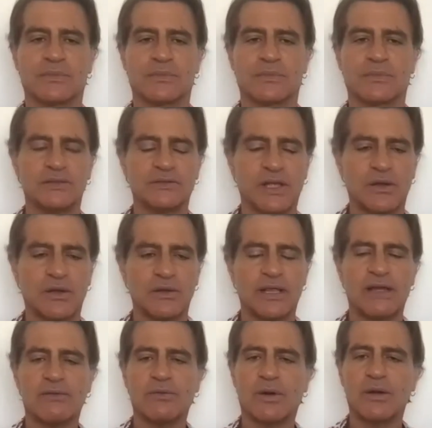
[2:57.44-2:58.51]
because I only
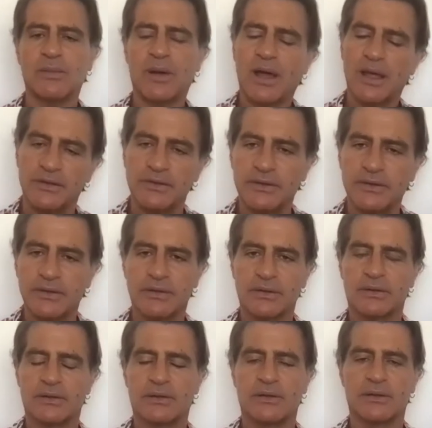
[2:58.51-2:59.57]
have one month.
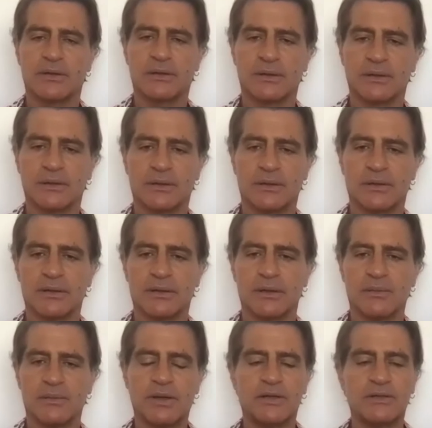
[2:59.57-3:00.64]

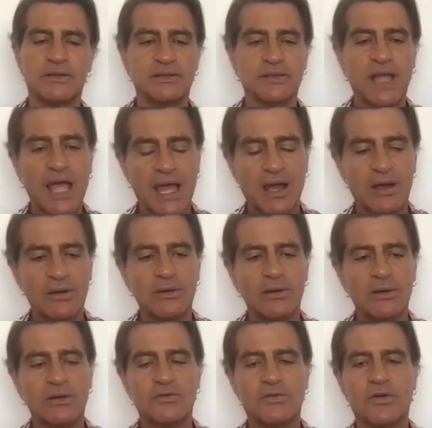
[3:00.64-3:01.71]
But now,
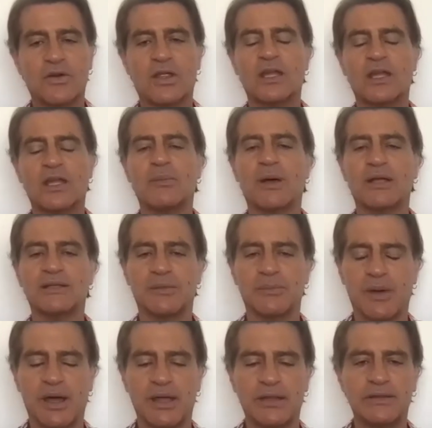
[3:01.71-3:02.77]
forget about the
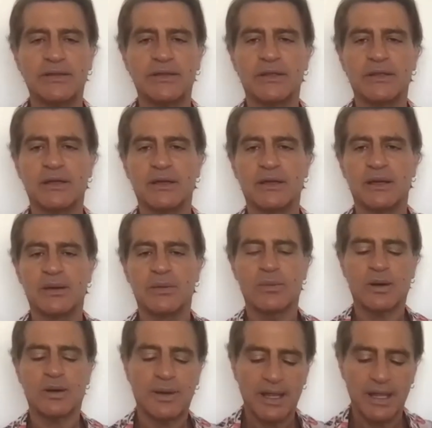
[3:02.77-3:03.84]
month.
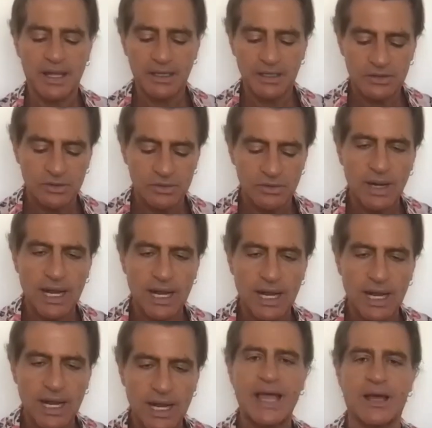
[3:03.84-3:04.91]
What am I going to do
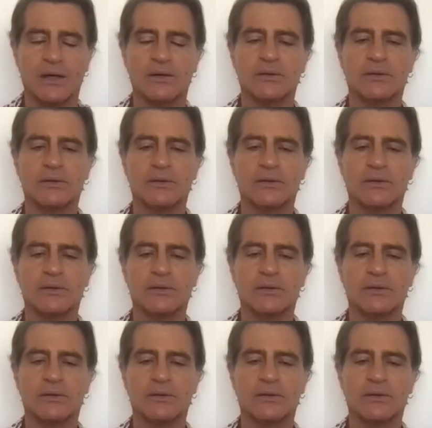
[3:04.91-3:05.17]
right now